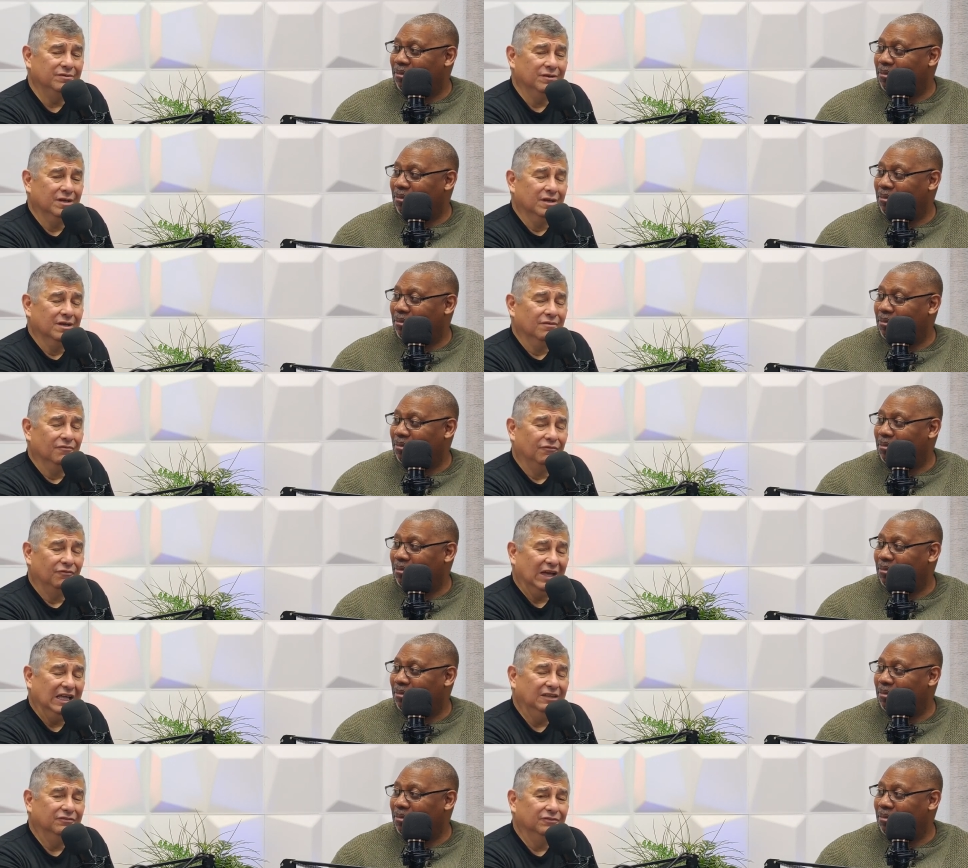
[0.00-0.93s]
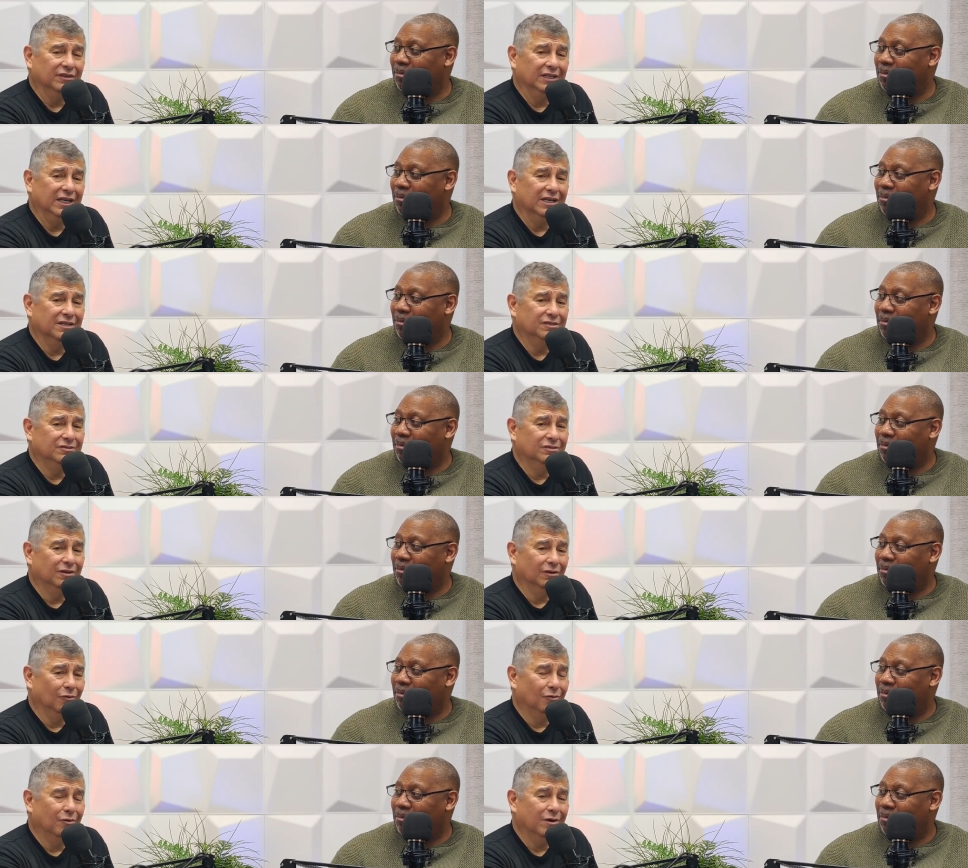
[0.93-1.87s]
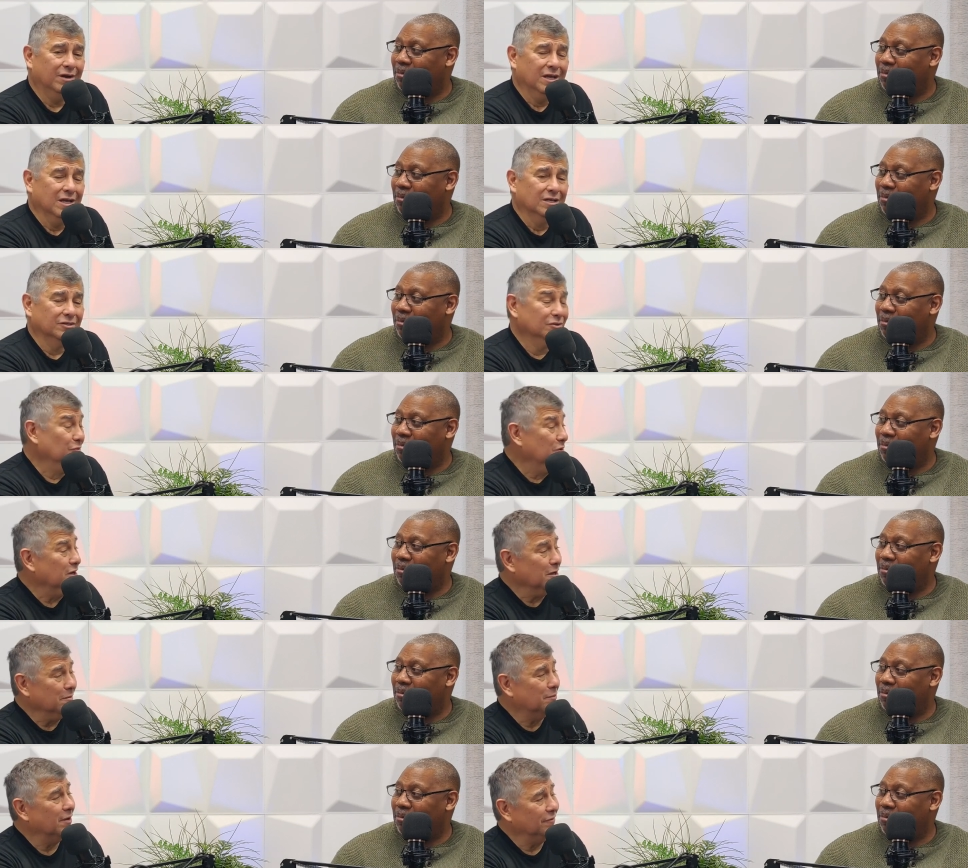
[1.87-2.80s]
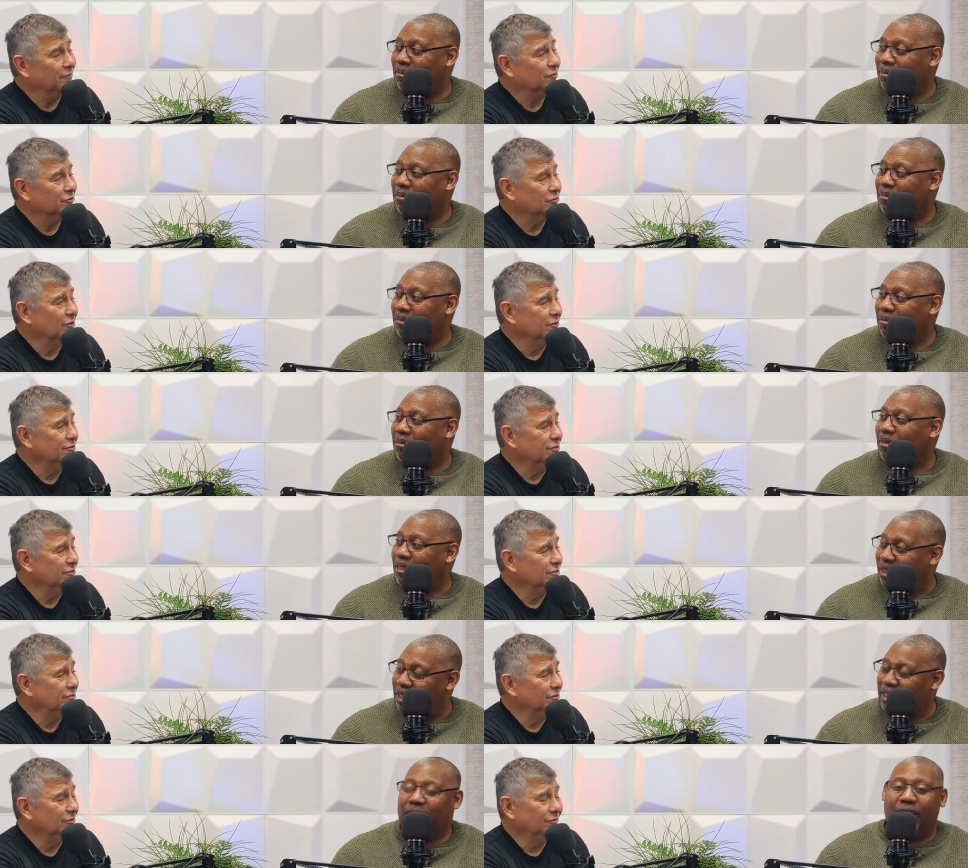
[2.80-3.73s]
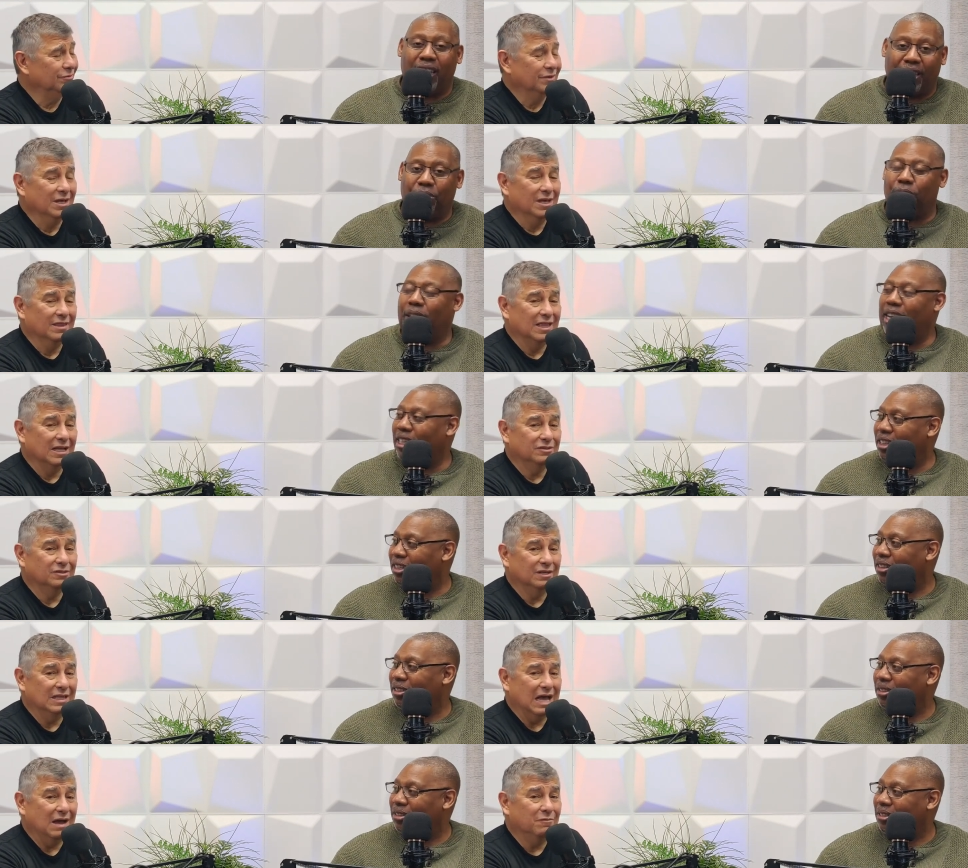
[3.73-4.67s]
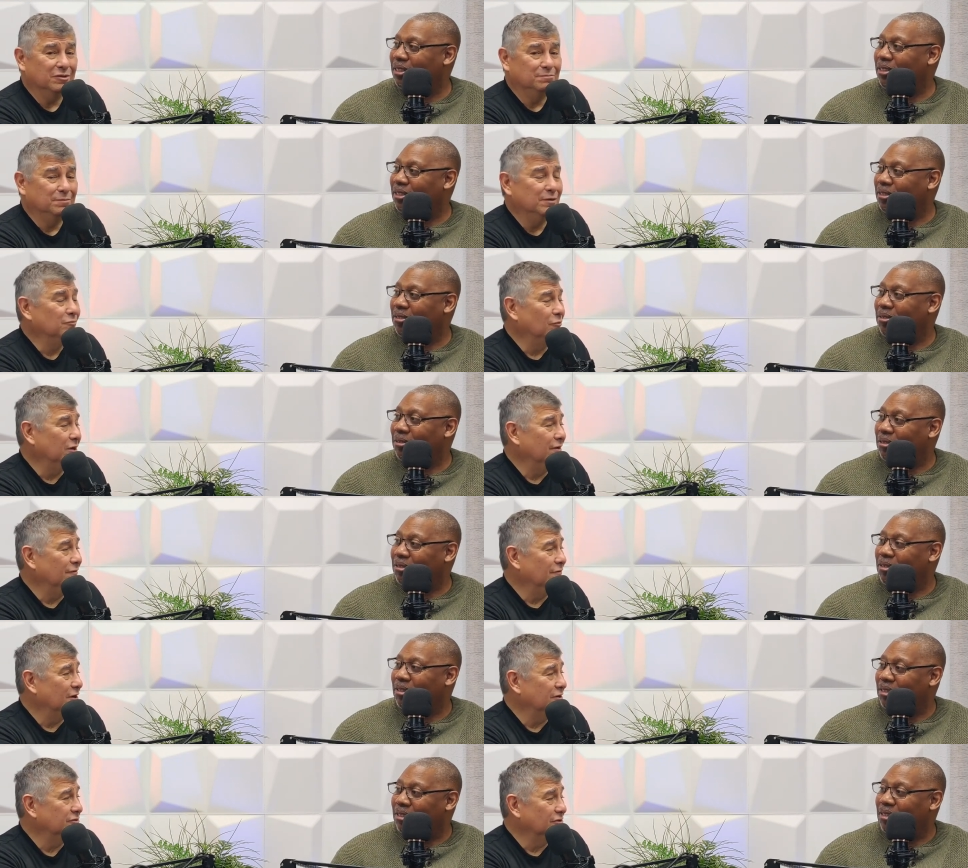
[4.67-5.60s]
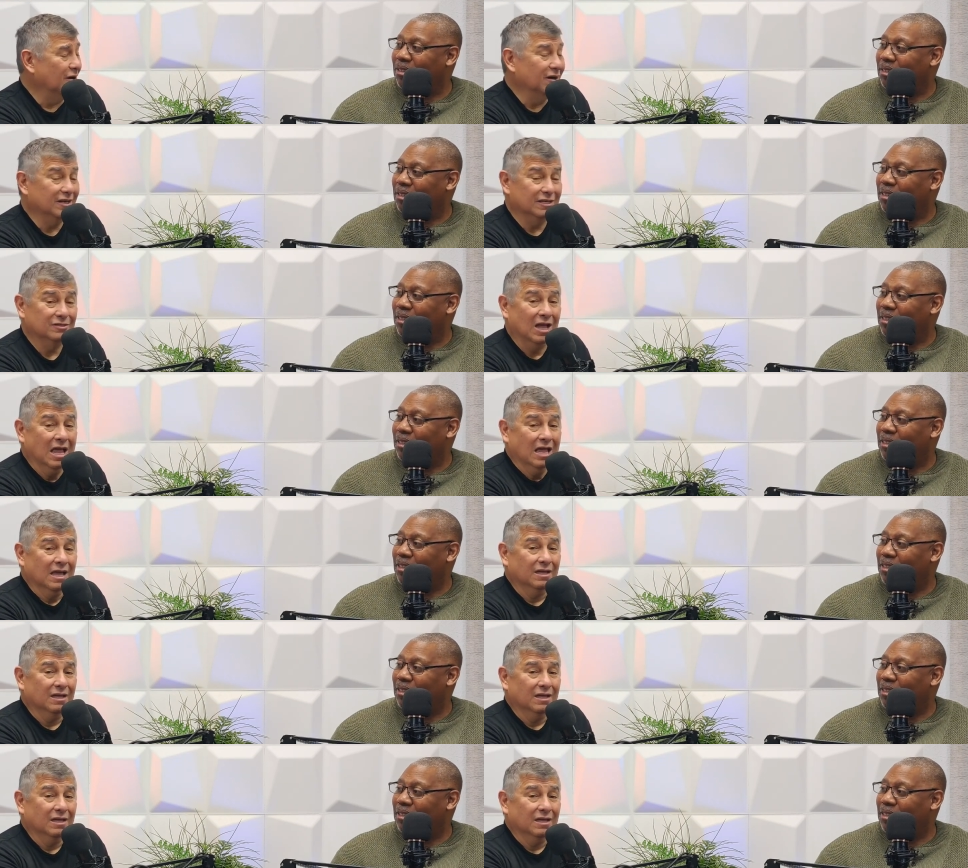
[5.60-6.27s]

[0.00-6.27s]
Speaker 1: it faithfully unto the Lord. So we're going to pray for churches too. That's right. That's that was been one of our targets.